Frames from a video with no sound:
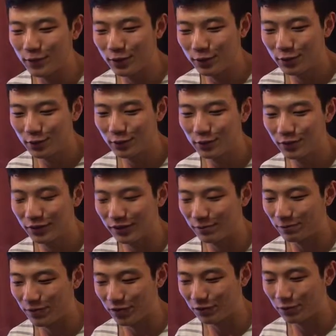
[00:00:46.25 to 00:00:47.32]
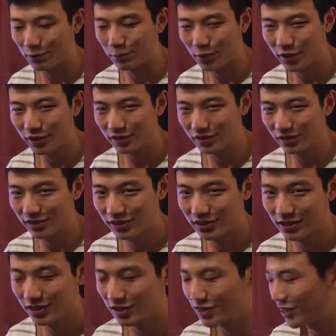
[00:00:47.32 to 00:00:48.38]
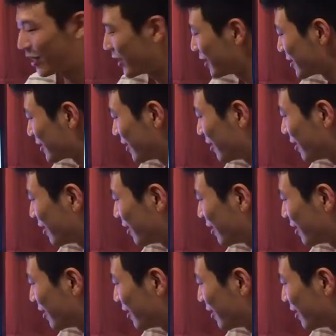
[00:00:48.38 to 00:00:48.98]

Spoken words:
two different particles, such as